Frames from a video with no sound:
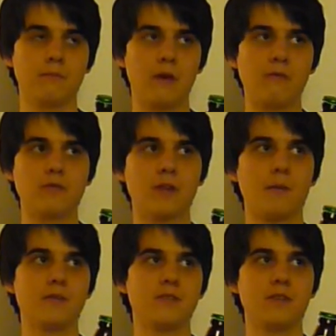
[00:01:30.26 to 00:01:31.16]
Every time
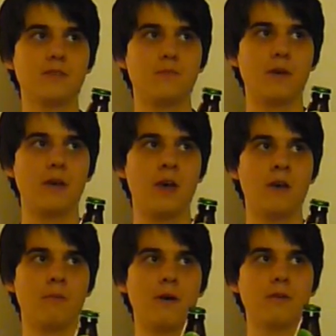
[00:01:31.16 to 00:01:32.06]
I see this beer, hear
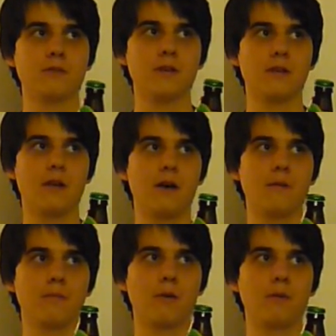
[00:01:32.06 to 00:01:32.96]
about it, I
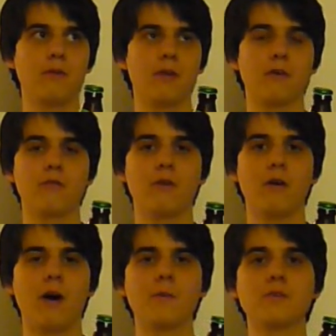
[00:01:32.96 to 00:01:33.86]
probably think of the
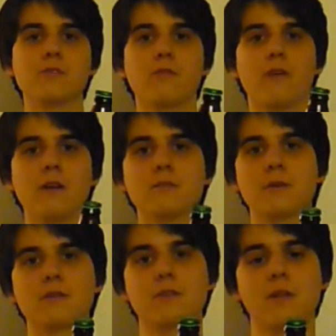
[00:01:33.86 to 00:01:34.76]
Imusofats
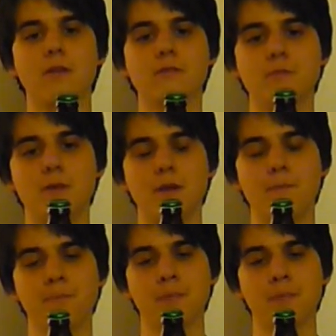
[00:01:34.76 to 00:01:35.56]
because they love this beer.